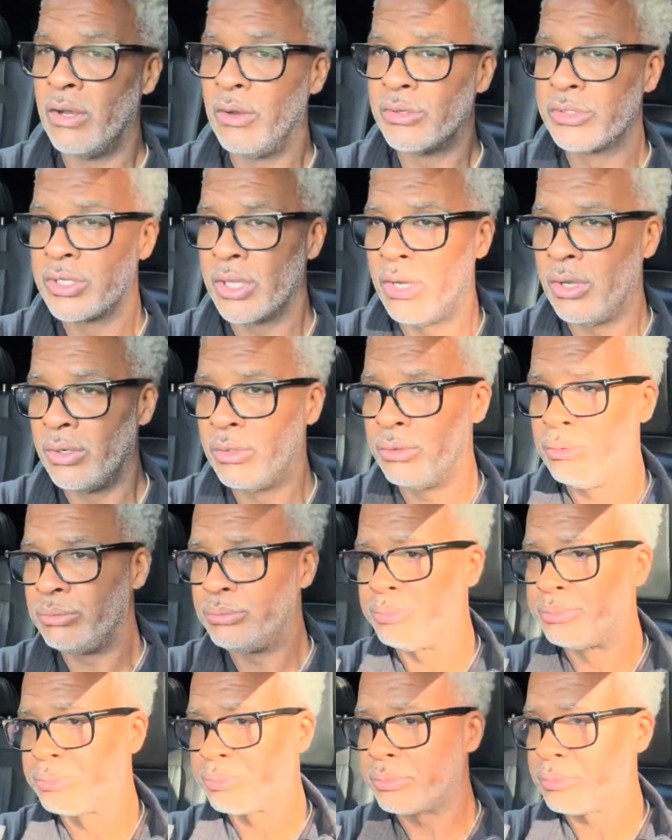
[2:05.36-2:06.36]
So
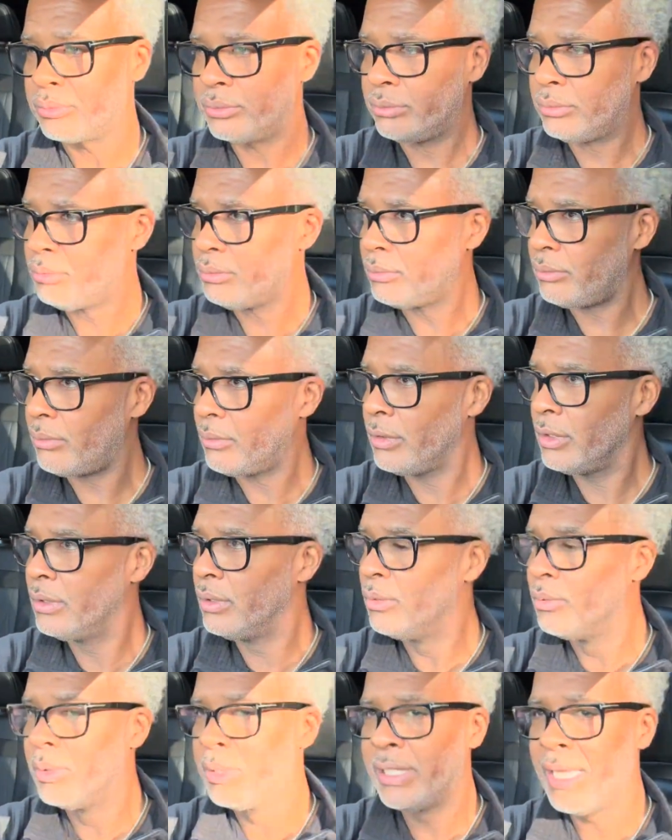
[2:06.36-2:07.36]

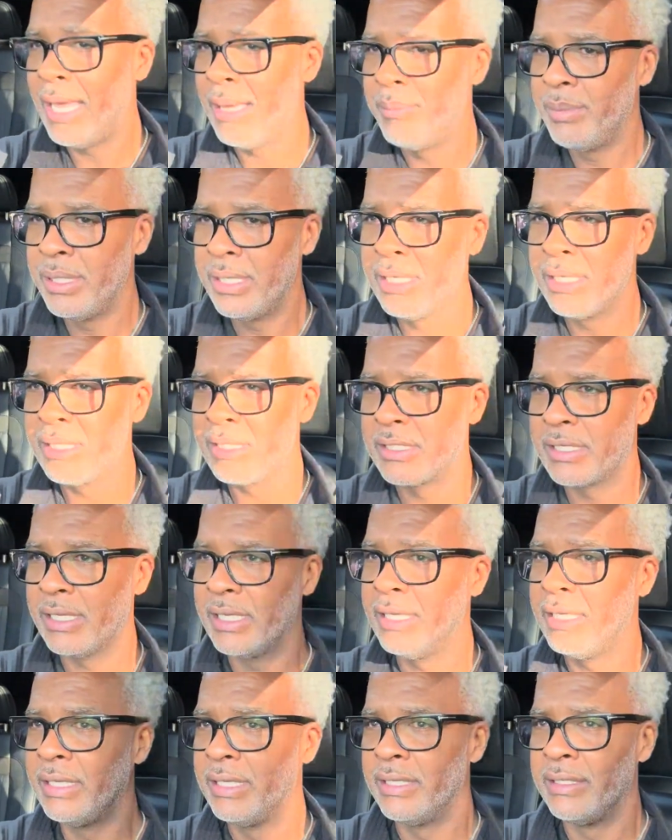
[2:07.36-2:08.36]
with that being
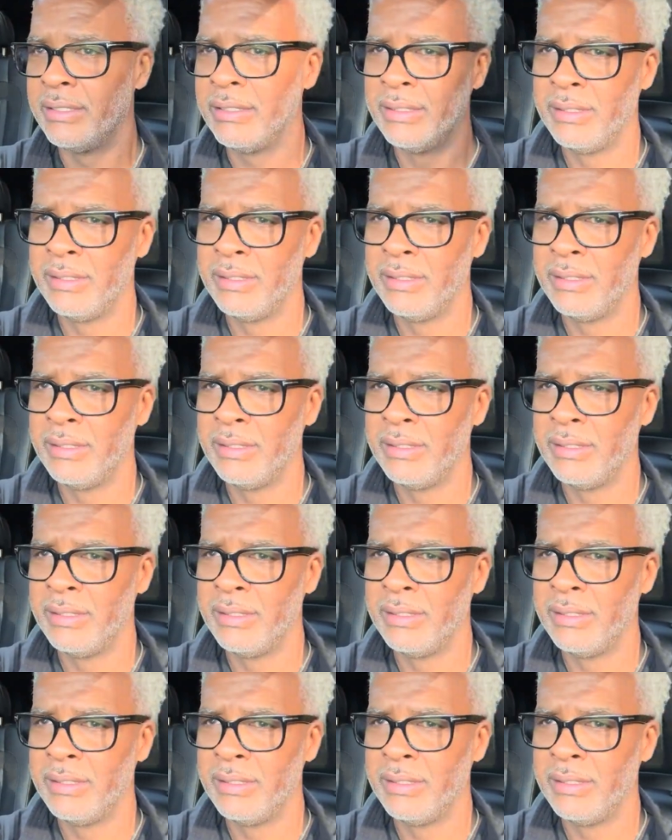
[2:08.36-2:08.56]
said,